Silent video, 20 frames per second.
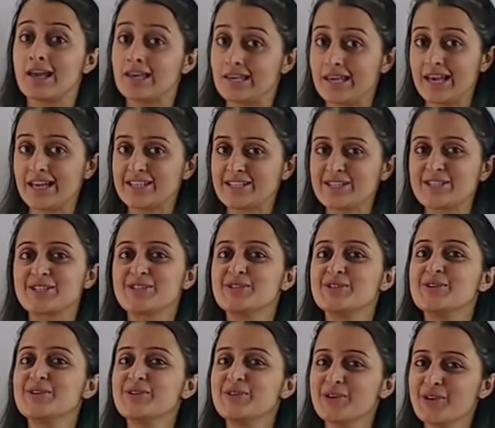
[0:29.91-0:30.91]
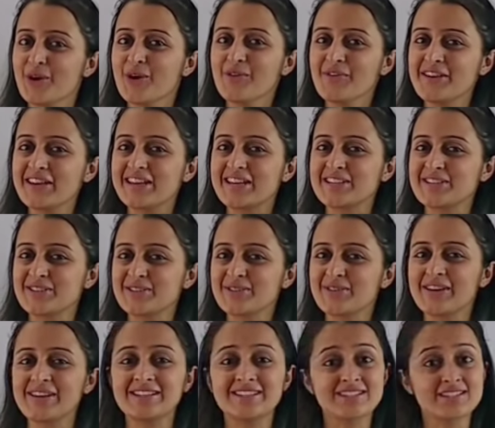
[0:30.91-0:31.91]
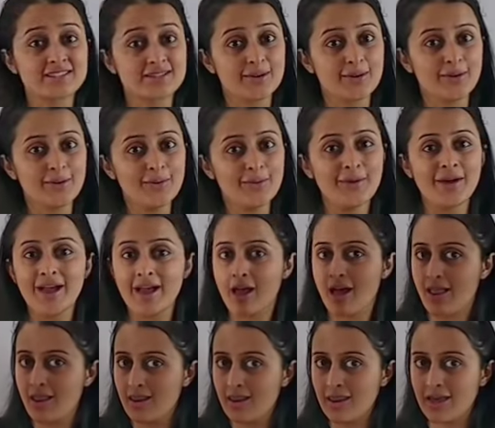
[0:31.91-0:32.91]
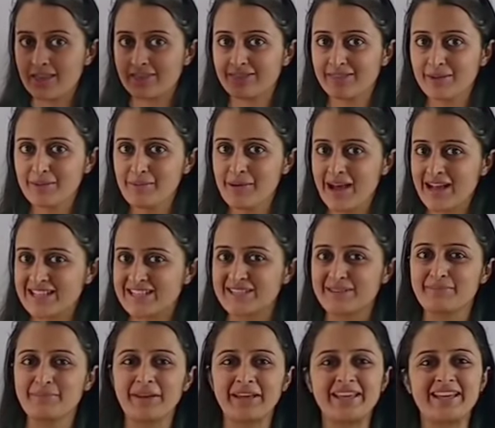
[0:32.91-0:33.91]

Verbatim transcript: Yes, you know we can do it, so let the magic